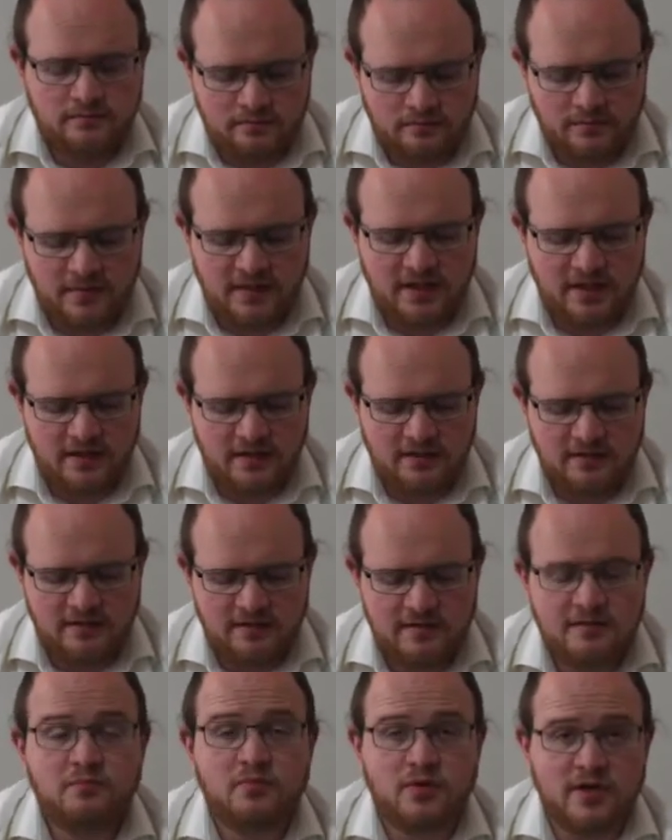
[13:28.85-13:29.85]
be
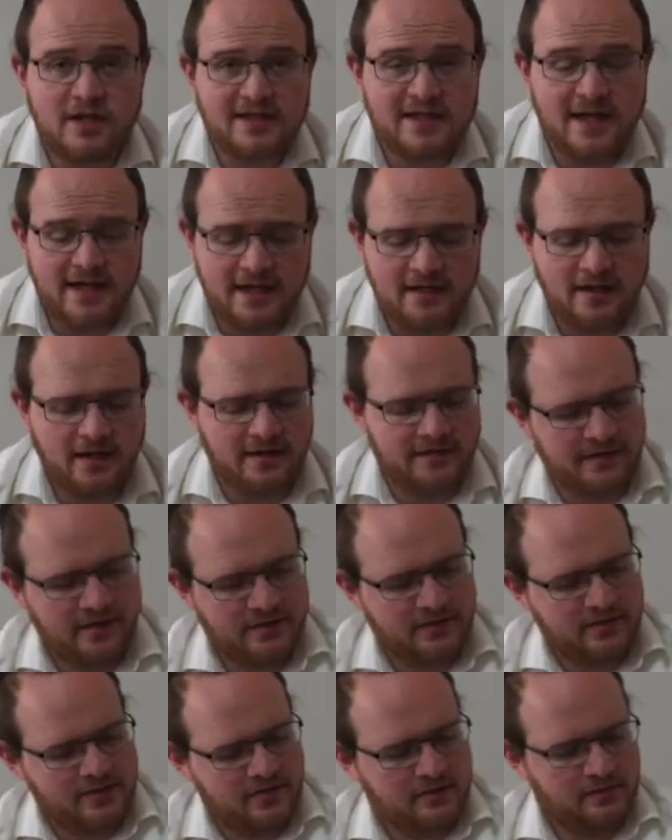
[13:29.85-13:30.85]
pretty tight on
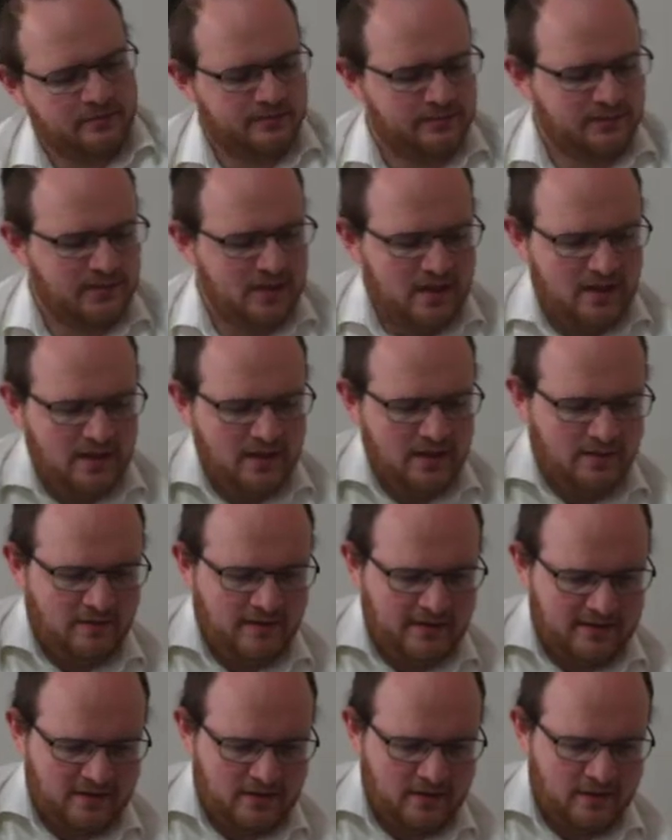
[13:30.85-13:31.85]
there. So
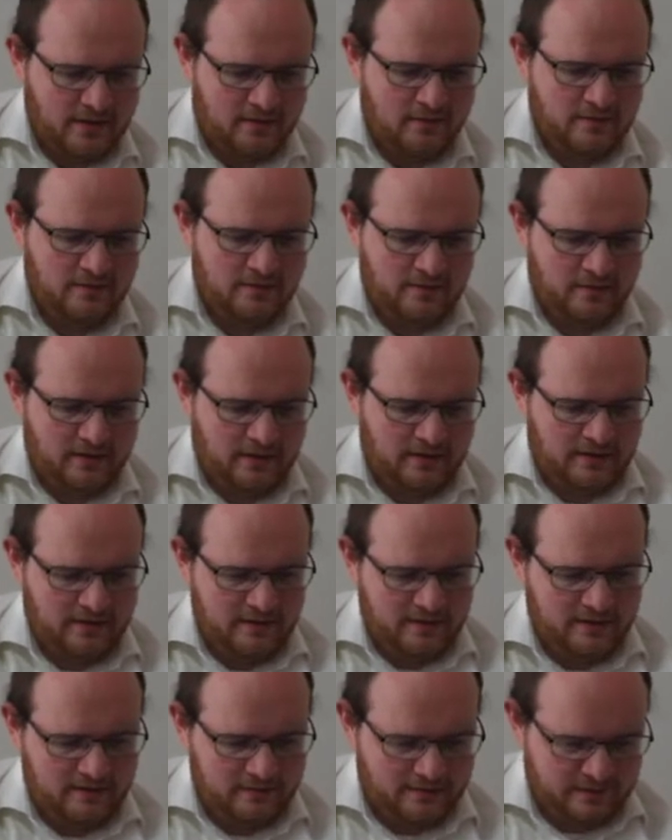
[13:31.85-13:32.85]
let's go
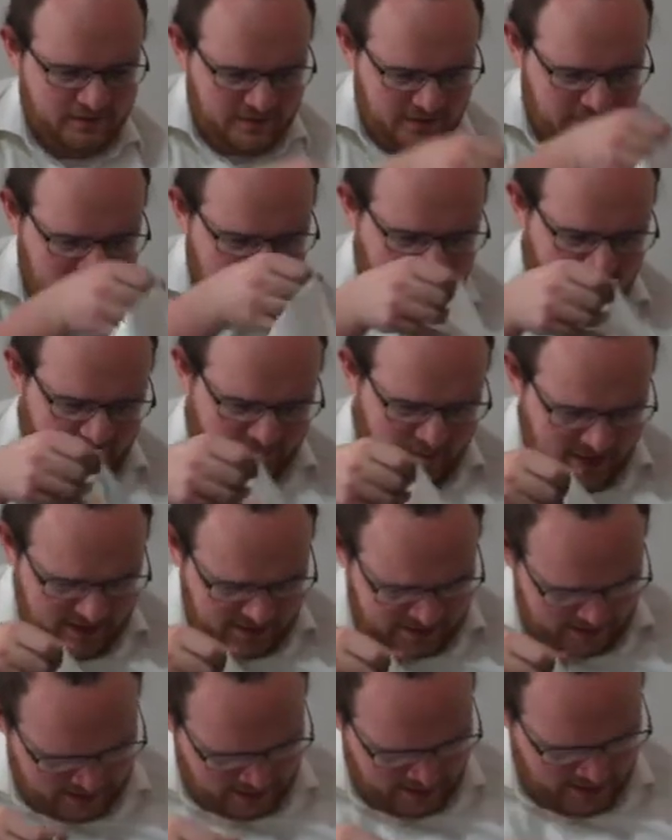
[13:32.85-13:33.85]
take a piece,